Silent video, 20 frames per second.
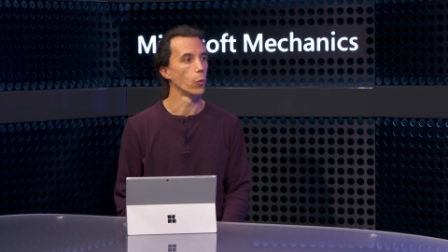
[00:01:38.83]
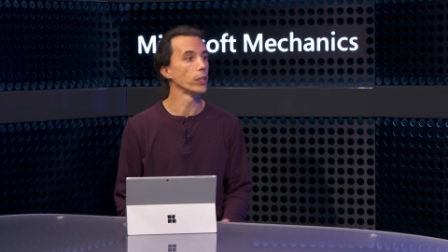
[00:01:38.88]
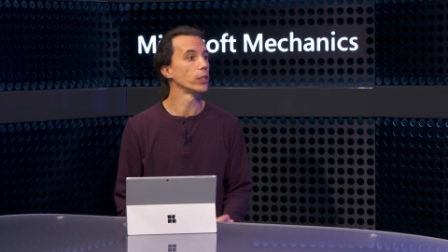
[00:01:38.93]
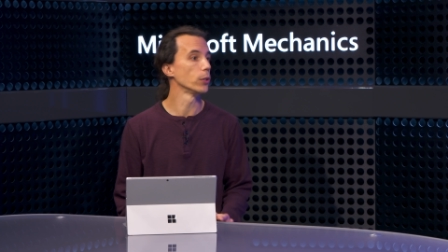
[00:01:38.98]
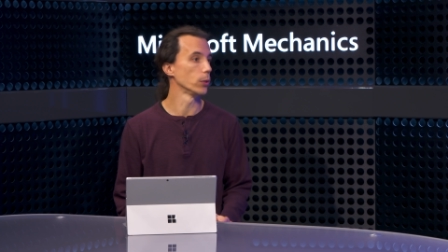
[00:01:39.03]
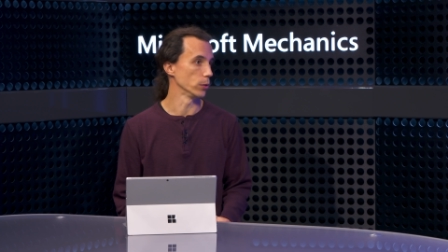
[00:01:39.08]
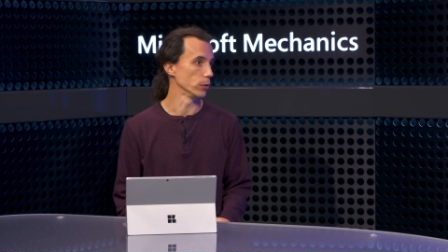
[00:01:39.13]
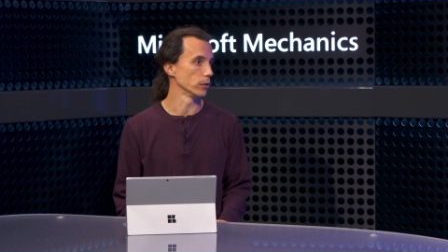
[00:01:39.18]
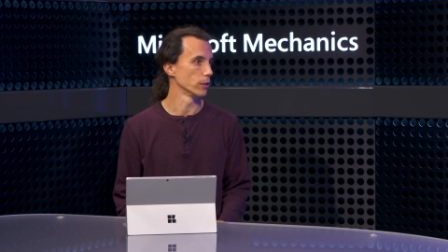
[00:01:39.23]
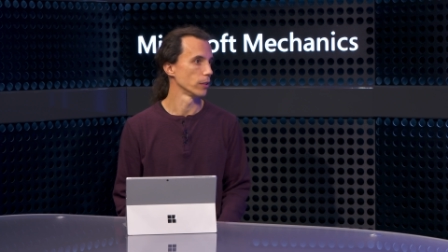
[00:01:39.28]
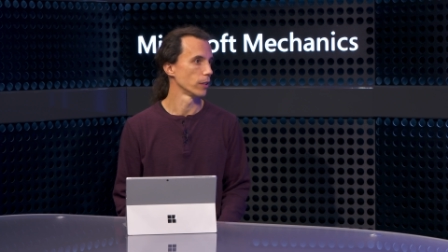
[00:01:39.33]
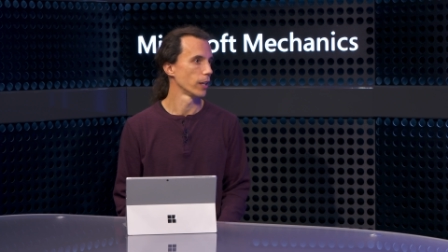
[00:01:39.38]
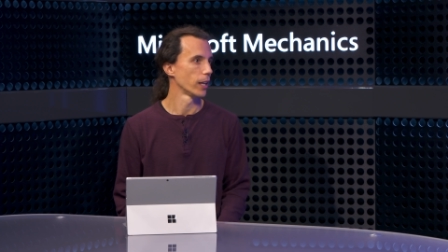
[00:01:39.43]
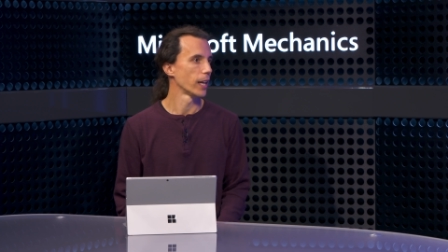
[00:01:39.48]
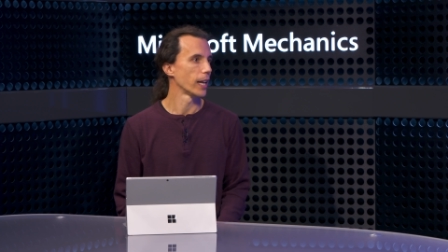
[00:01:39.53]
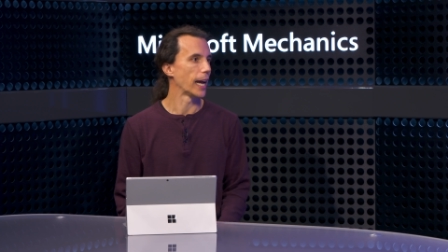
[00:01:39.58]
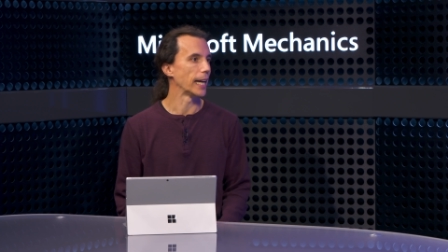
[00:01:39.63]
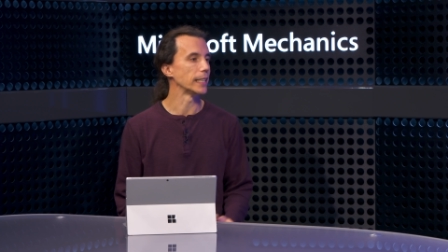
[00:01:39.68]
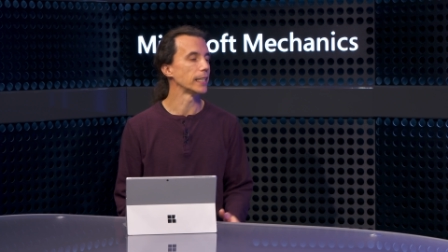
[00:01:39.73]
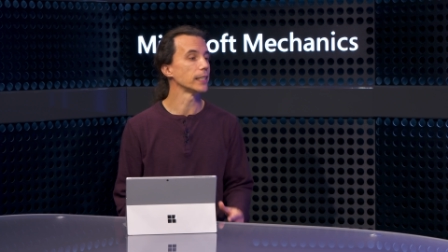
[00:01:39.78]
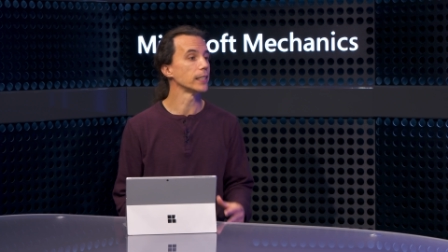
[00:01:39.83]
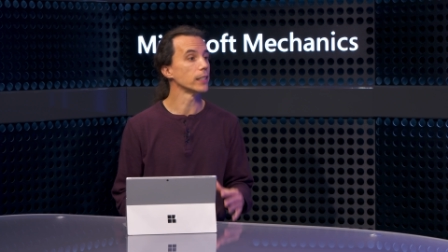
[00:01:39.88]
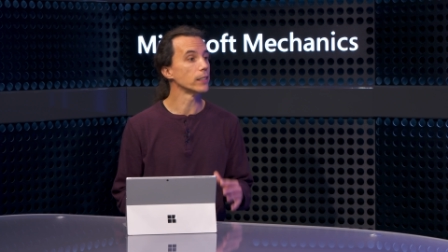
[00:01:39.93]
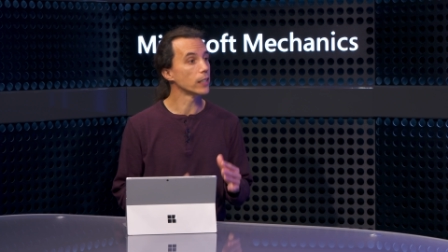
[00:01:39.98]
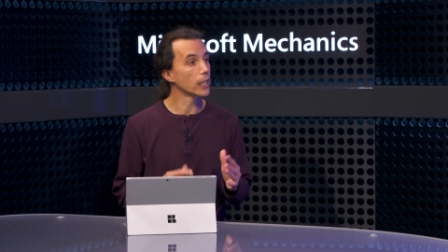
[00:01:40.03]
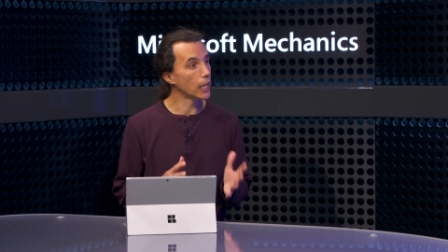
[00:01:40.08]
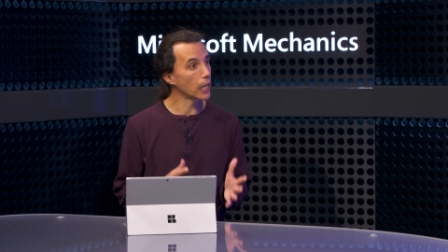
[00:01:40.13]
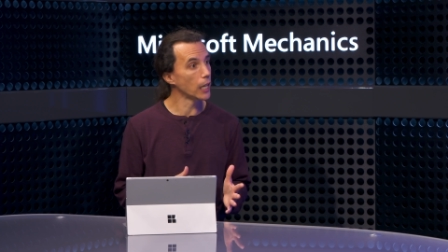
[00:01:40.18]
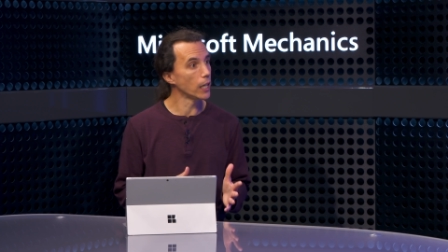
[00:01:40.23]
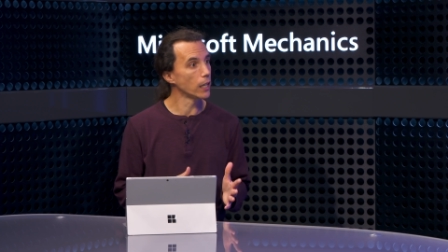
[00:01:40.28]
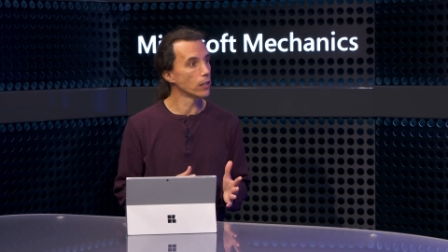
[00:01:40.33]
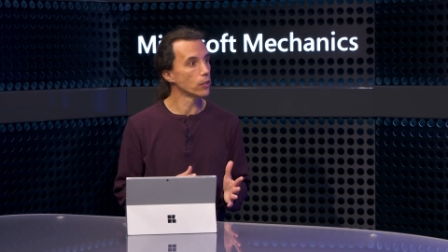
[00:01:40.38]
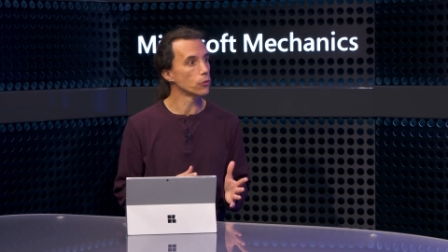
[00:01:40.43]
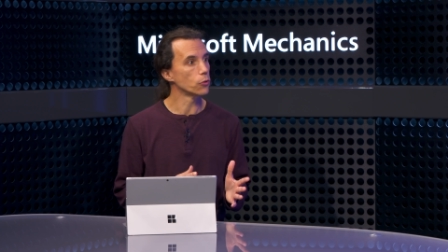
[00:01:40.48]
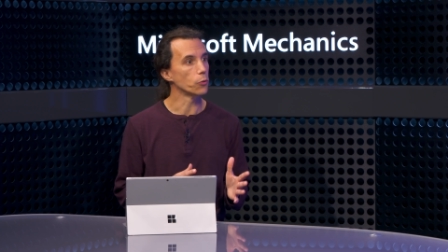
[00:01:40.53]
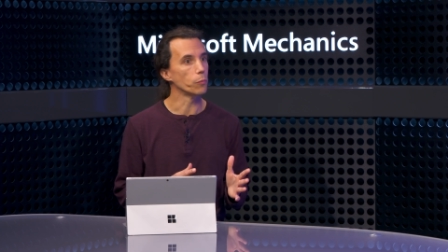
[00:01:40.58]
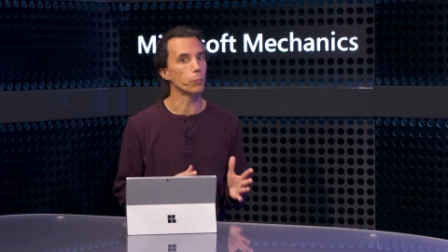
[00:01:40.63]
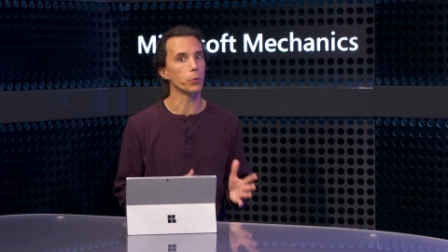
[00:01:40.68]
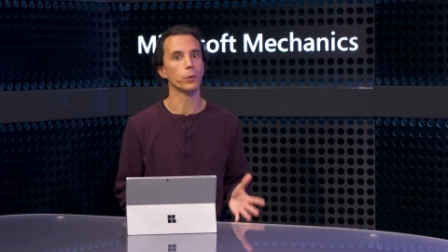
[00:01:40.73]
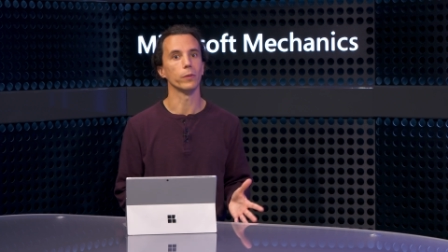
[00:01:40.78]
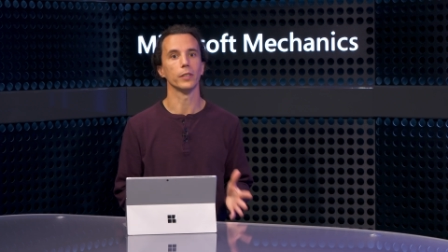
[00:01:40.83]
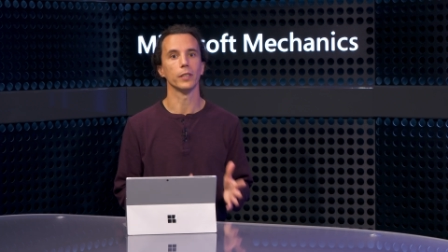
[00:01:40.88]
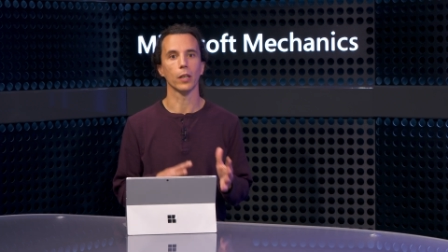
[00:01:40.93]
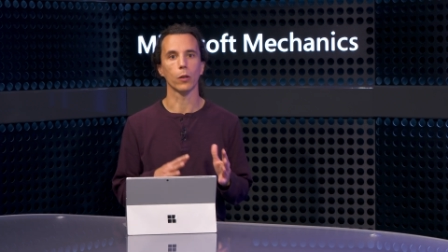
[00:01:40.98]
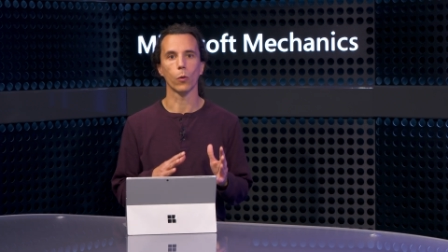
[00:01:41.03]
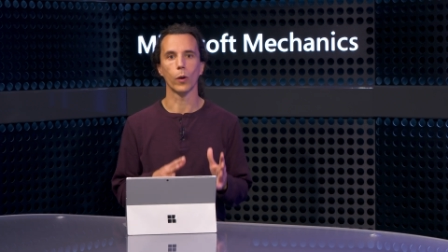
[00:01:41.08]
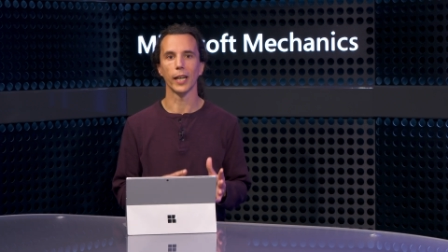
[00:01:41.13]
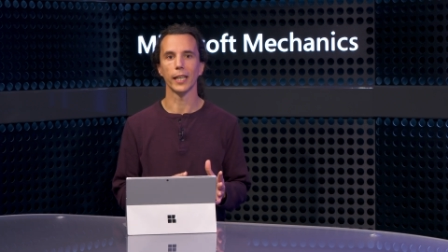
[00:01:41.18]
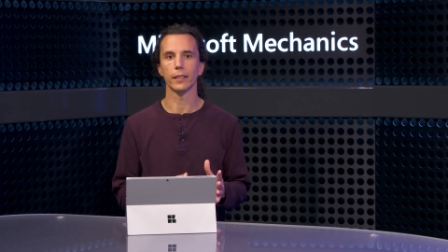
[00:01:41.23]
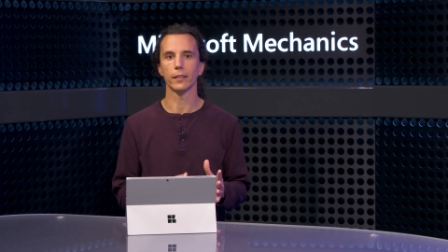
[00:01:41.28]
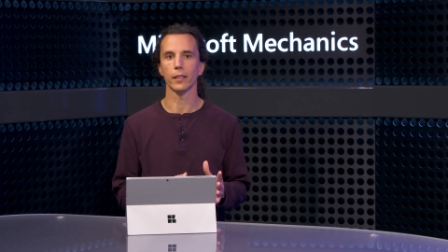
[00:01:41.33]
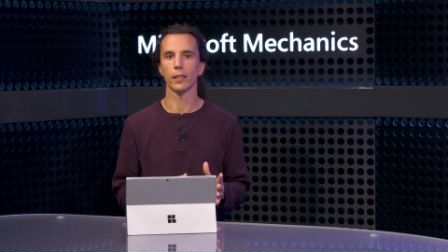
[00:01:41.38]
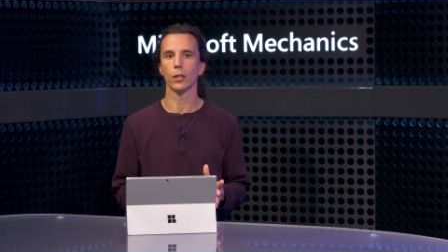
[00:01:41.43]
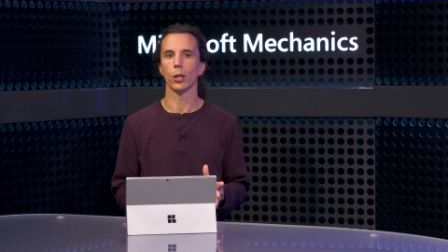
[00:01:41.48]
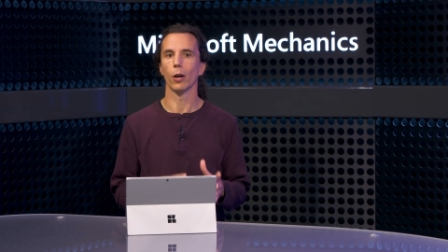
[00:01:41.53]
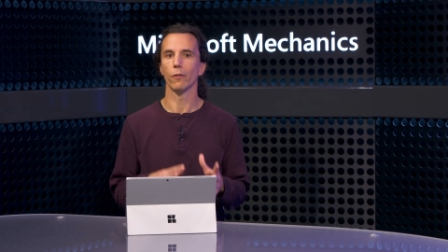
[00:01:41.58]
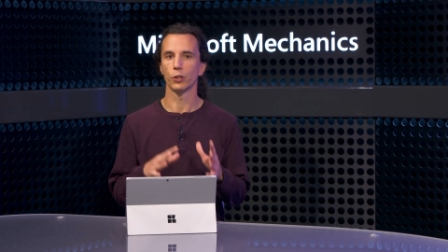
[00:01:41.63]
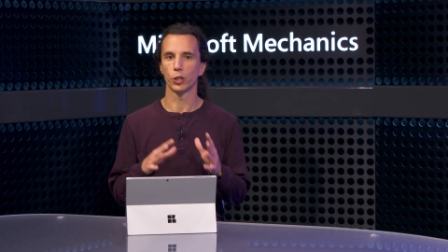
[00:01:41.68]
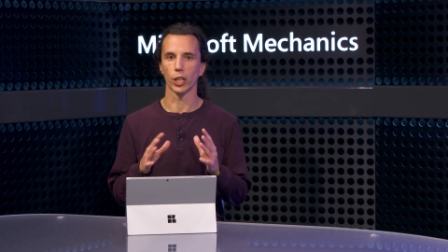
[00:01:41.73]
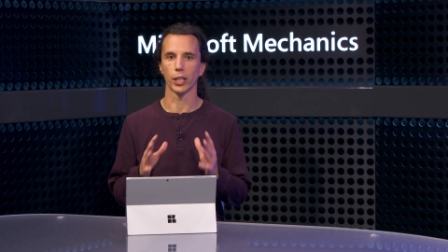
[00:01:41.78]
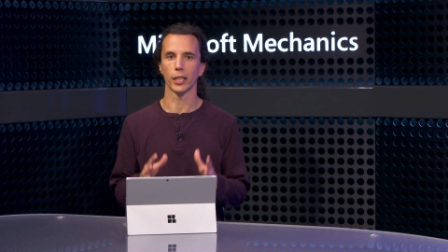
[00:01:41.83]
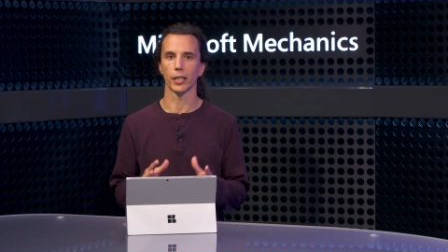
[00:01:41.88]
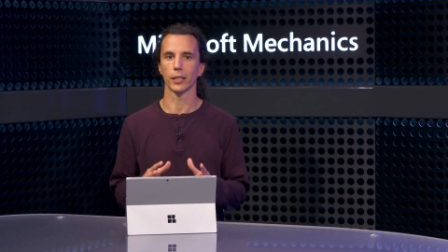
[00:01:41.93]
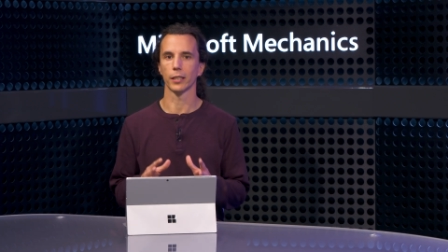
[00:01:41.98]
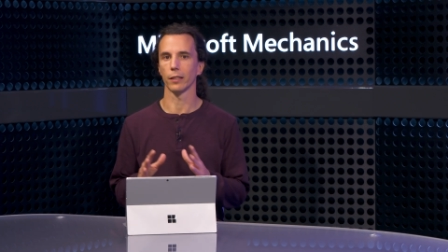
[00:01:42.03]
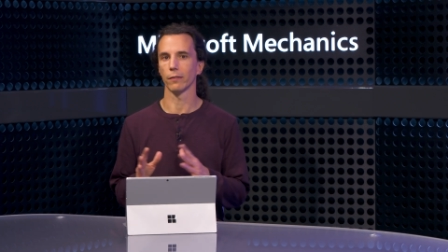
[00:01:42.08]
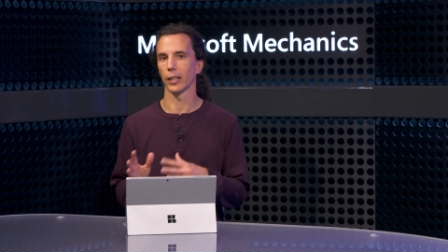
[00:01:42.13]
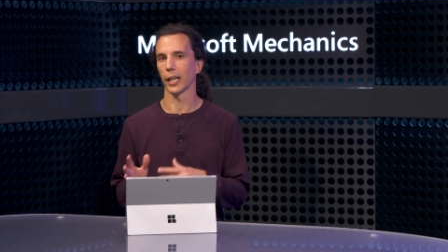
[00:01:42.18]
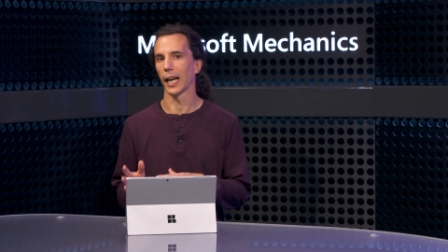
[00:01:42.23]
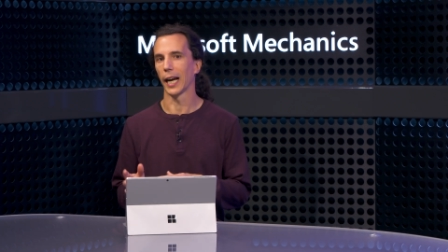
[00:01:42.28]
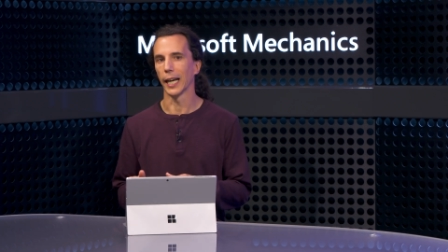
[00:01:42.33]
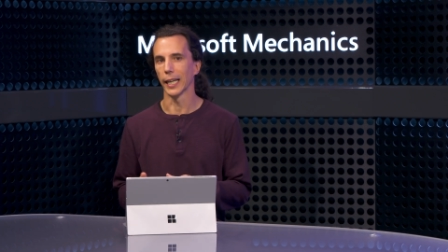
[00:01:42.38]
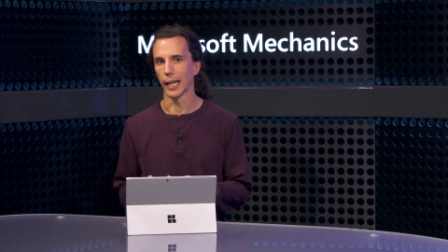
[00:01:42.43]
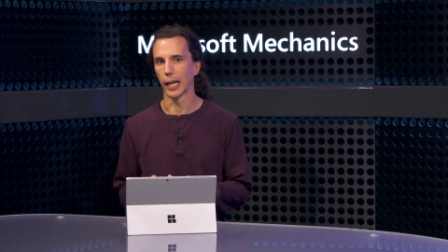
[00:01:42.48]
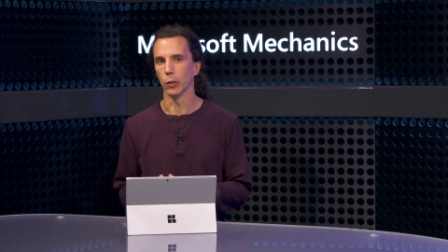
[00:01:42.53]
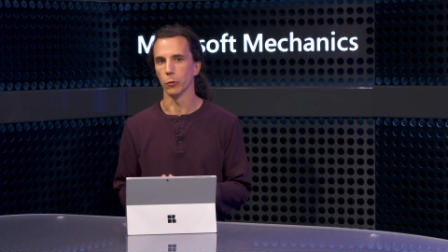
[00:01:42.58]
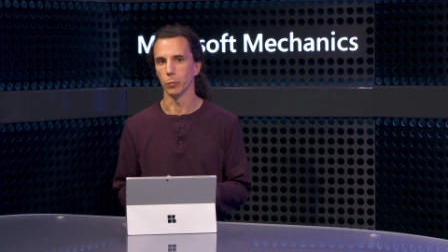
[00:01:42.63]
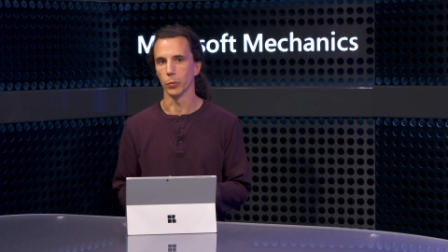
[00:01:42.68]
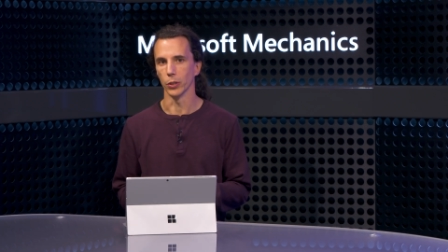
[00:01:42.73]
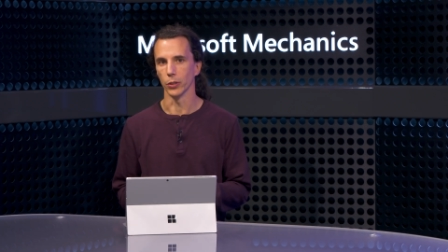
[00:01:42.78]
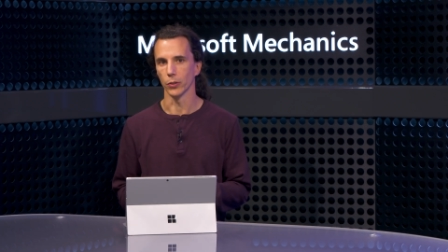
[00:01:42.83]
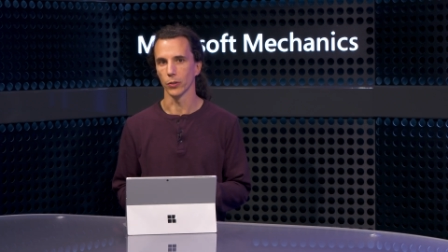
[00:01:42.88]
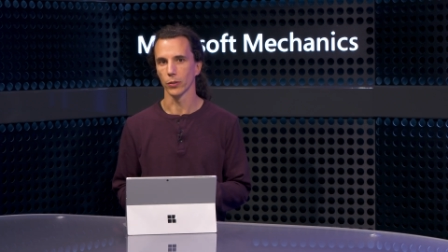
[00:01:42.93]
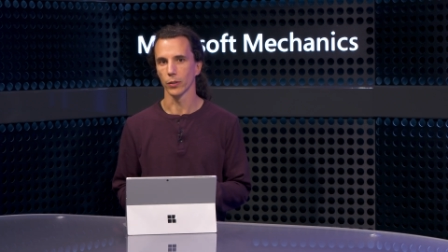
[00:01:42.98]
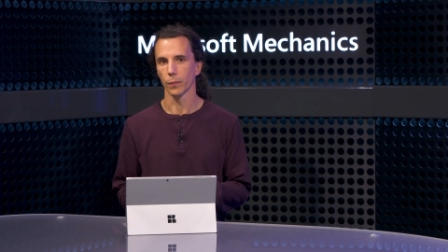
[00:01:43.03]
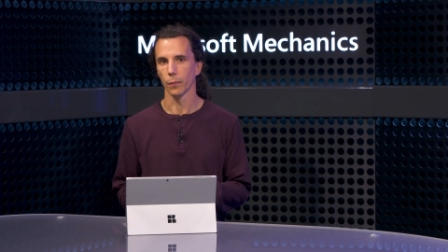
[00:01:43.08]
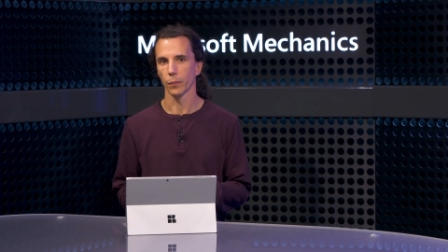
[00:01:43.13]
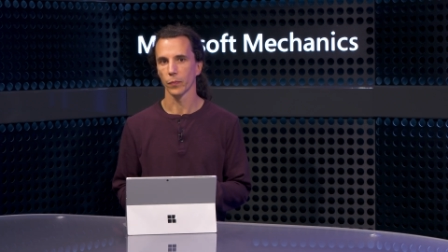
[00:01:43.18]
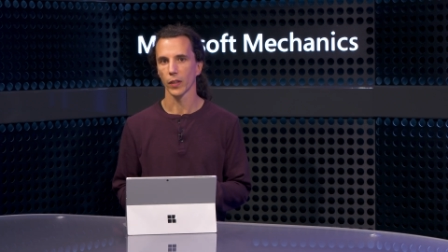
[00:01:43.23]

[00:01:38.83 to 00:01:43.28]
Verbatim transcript: We do. And this is key to improving the quality of generative AI outputs.